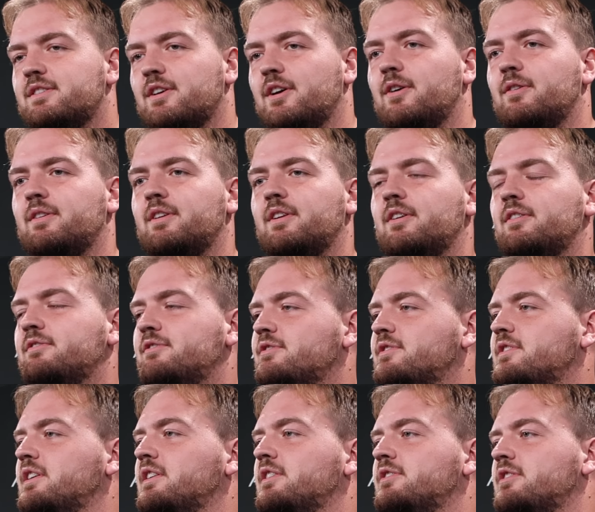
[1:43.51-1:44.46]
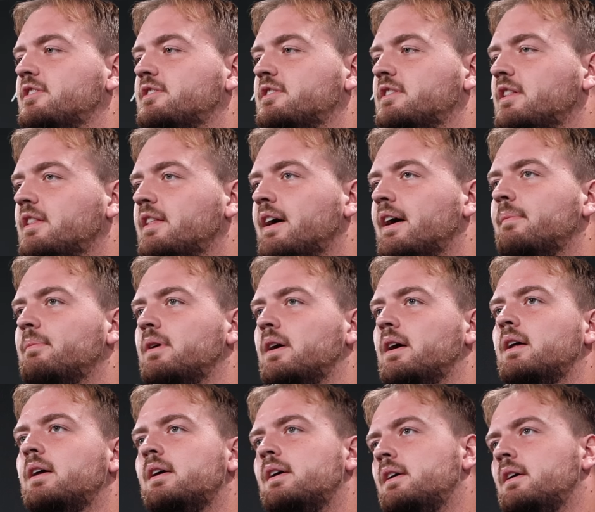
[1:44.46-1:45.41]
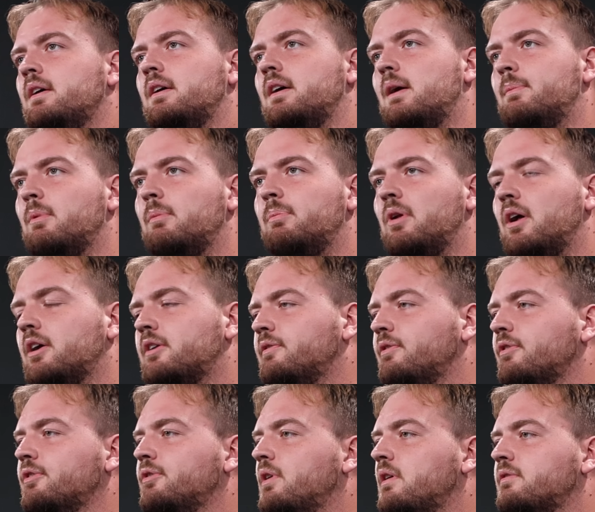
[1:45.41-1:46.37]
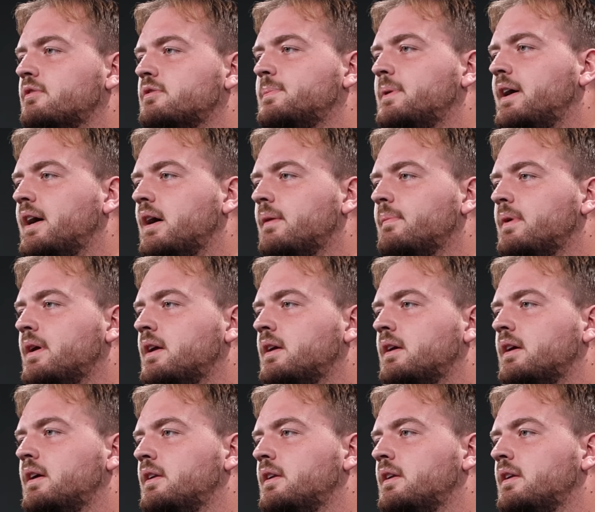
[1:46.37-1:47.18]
So, you know, just getting adjusted to that. But I'm a block for whoever's behind me,